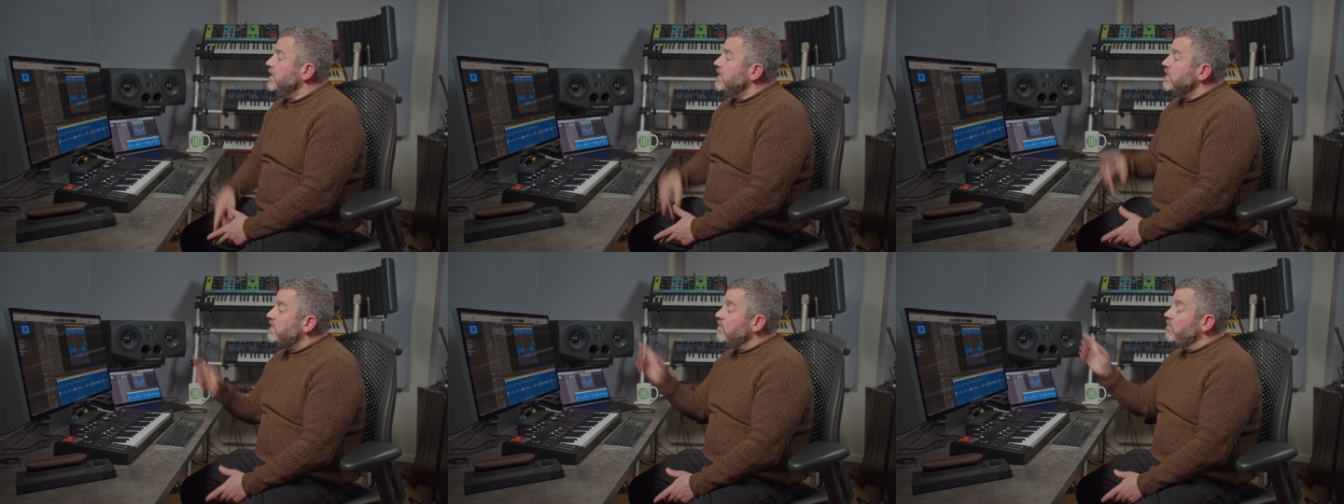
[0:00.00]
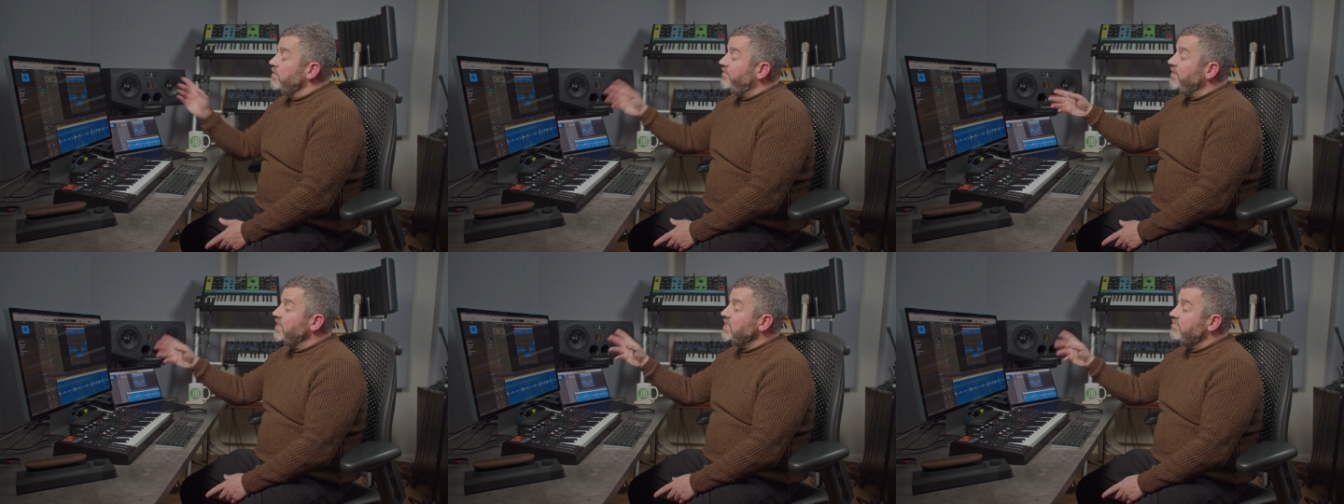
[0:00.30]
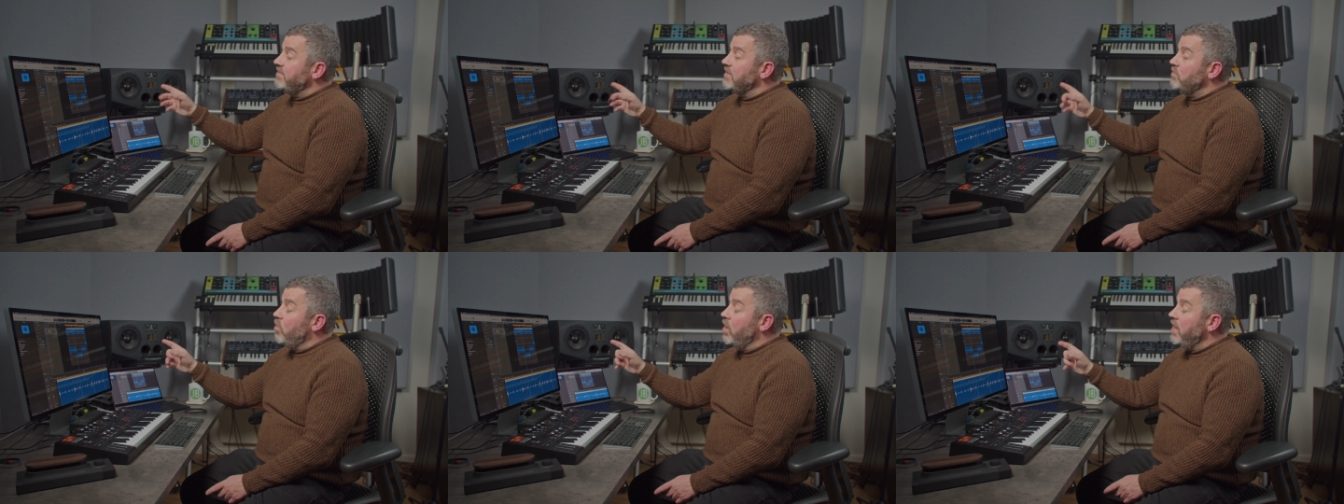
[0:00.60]
So
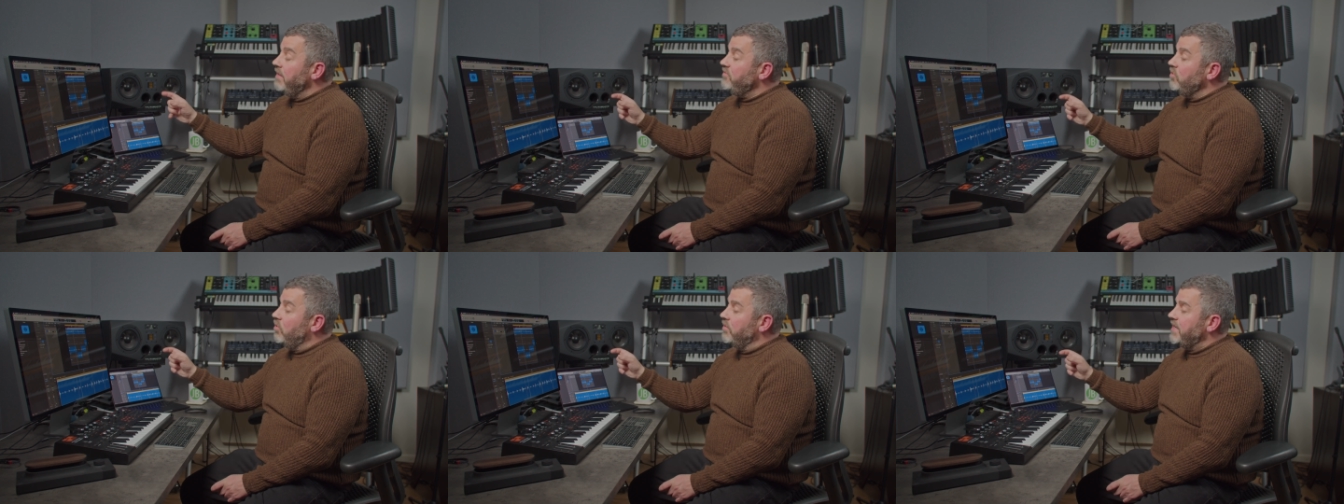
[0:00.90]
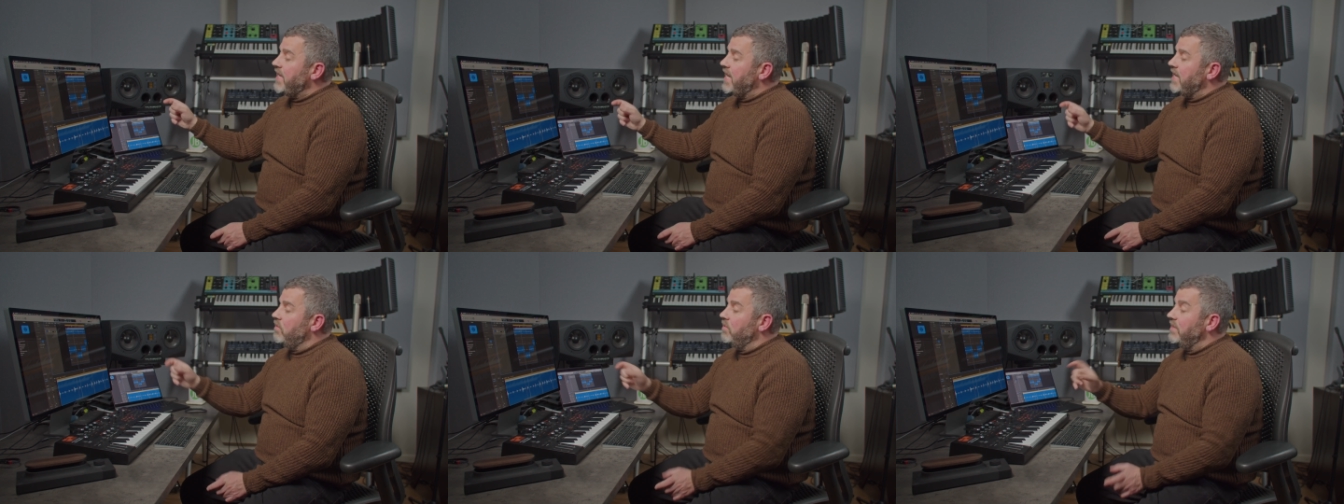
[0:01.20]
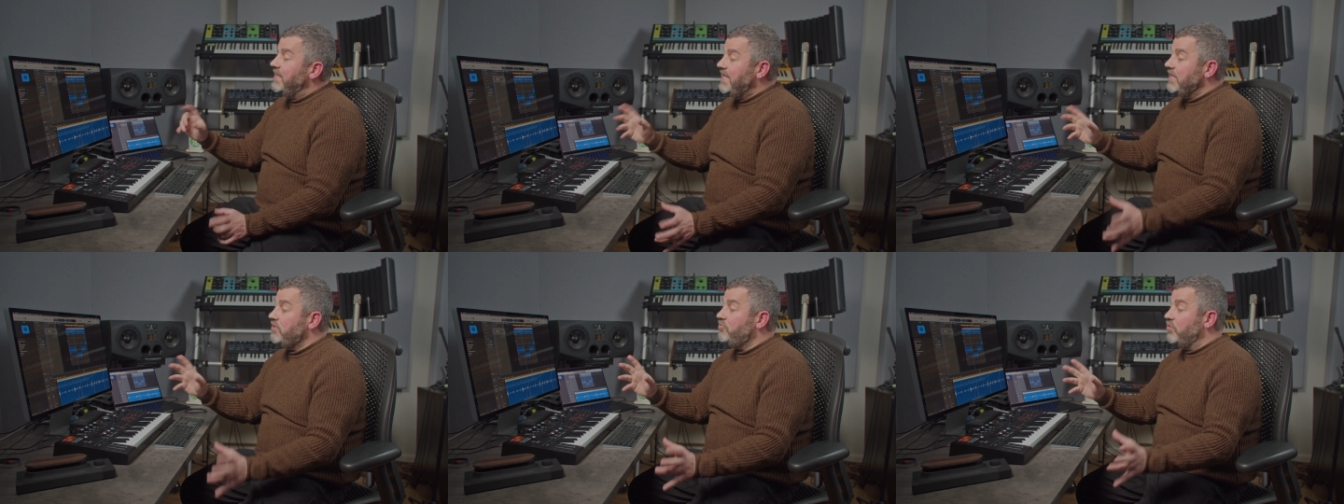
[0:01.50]
effectively what I've got now,
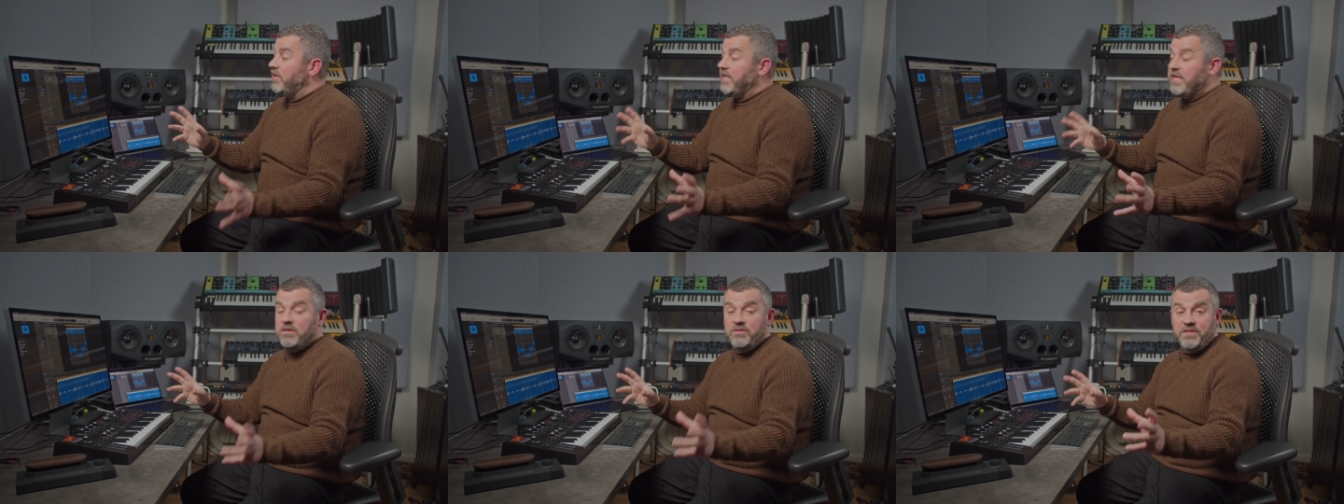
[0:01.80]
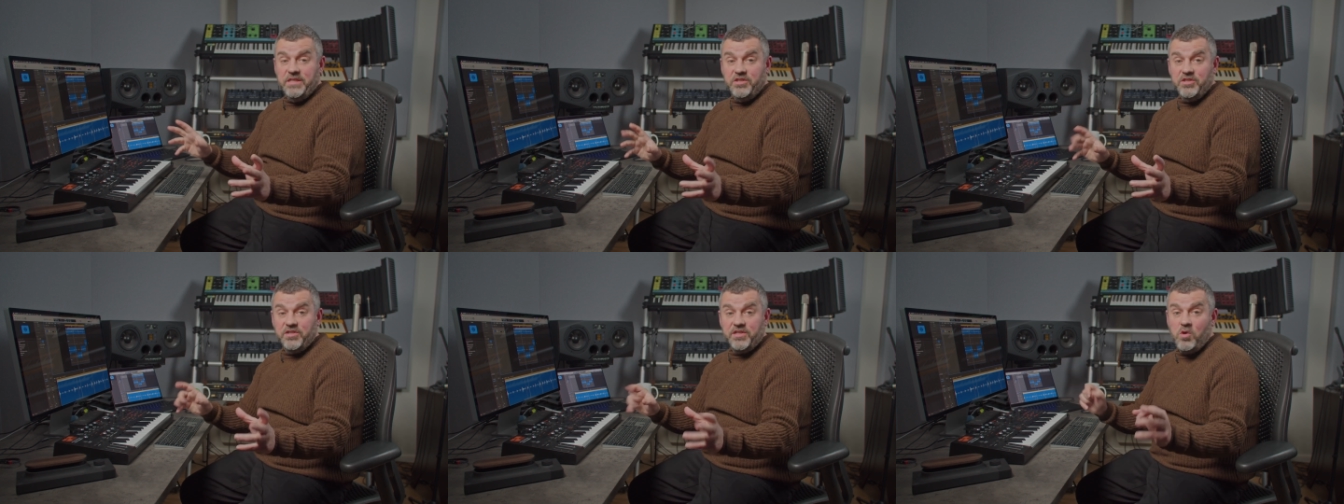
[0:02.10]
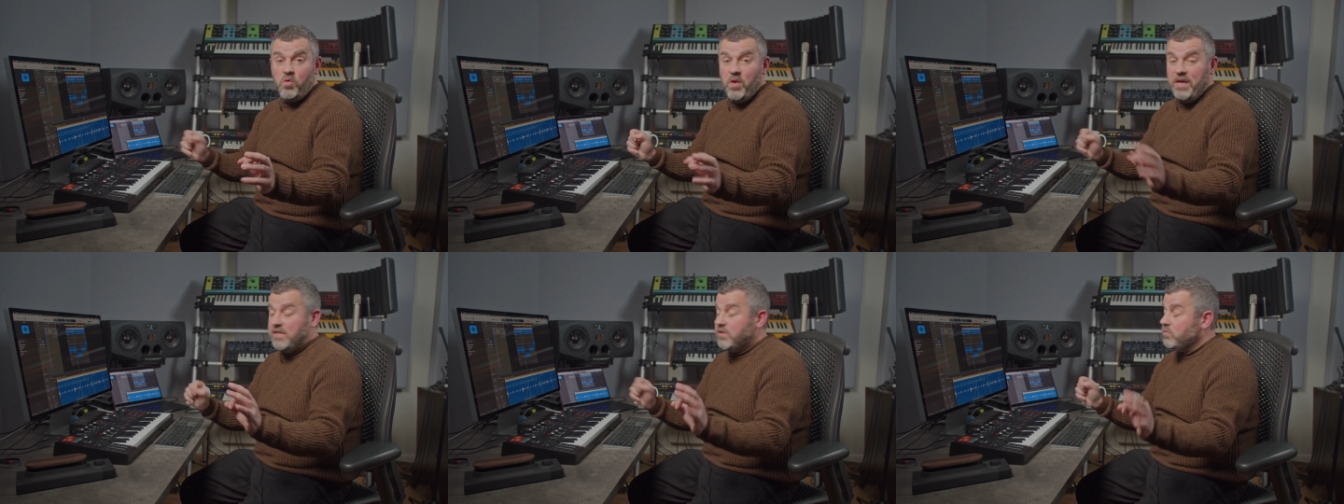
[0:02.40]
literally using just
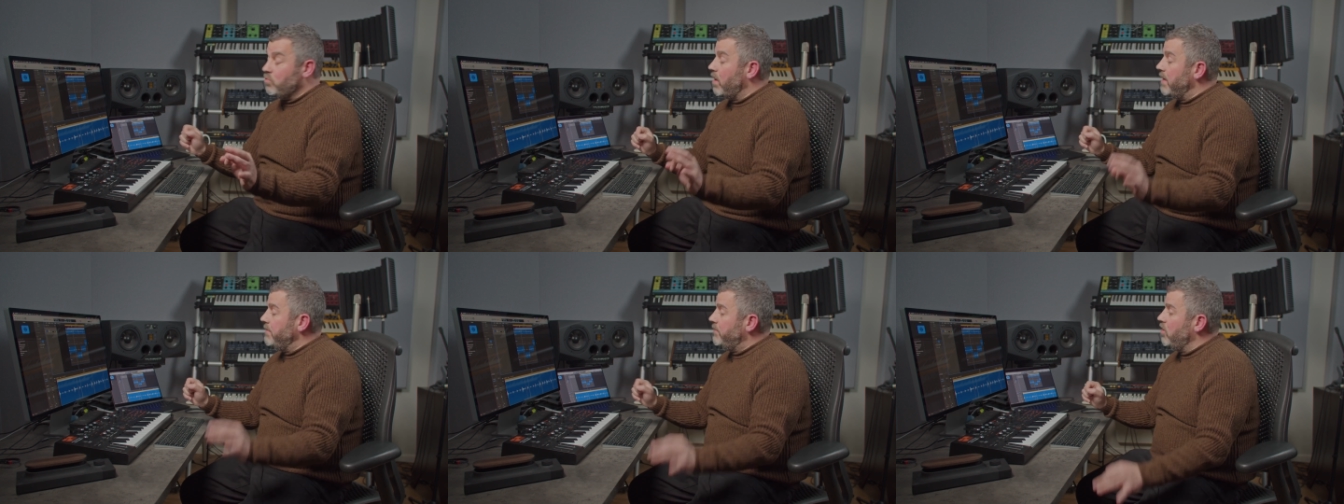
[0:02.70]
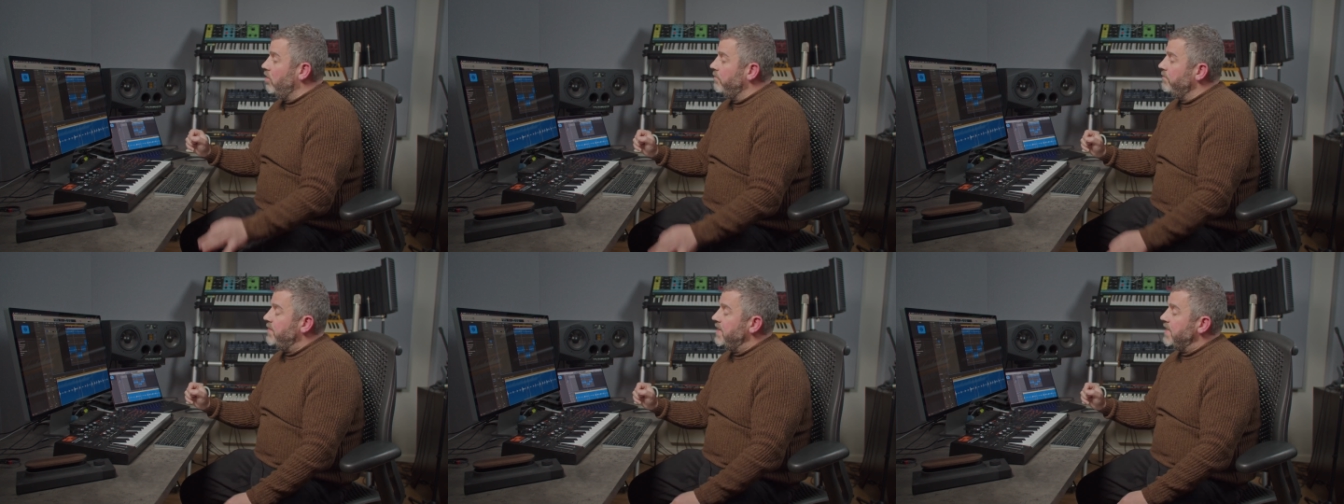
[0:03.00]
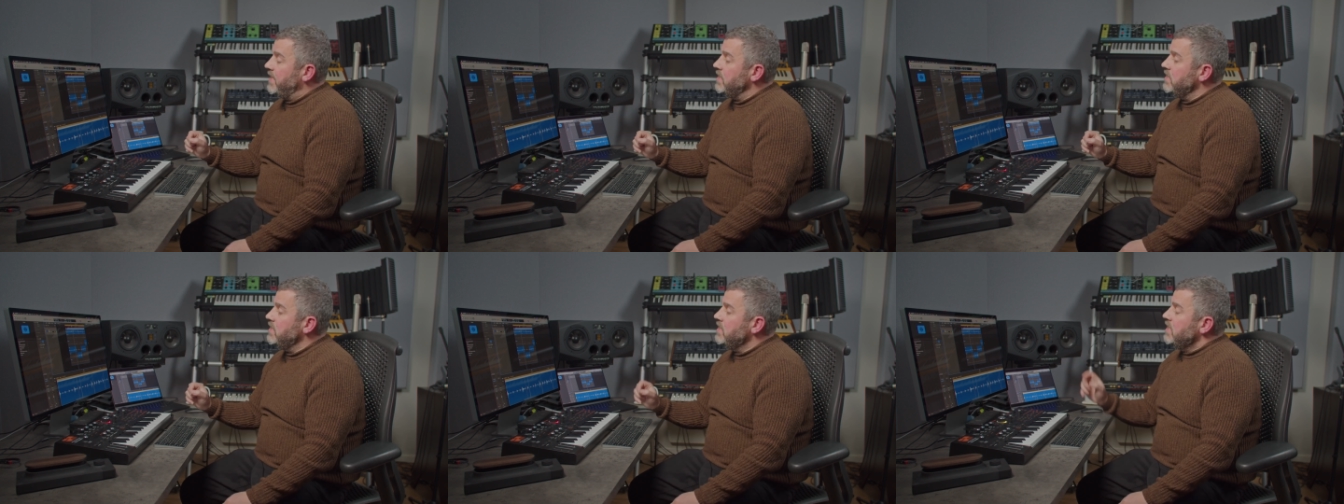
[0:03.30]
quick swipe
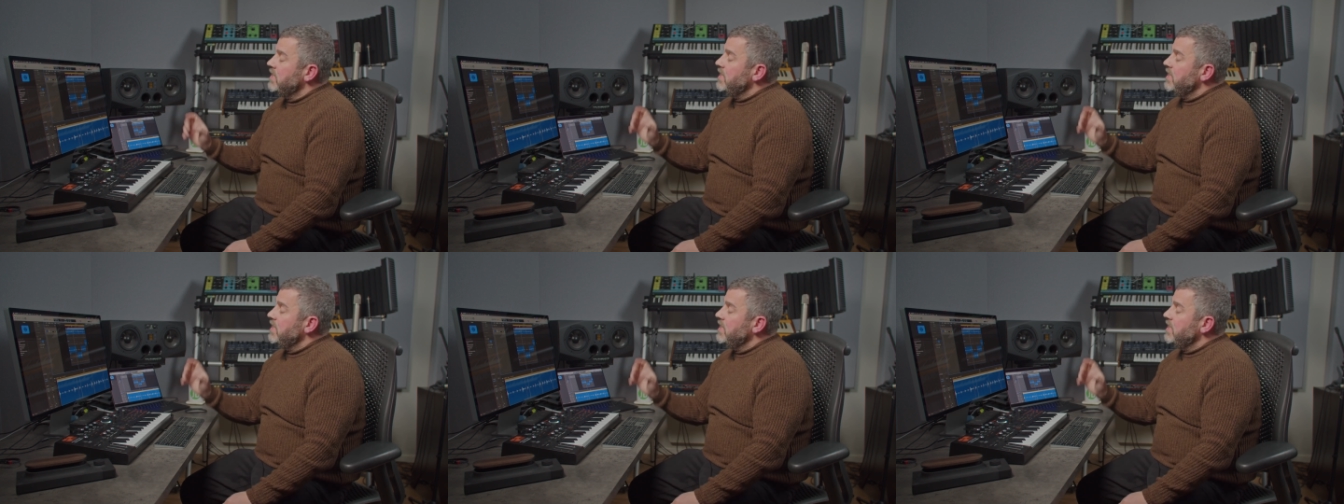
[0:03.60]
comping,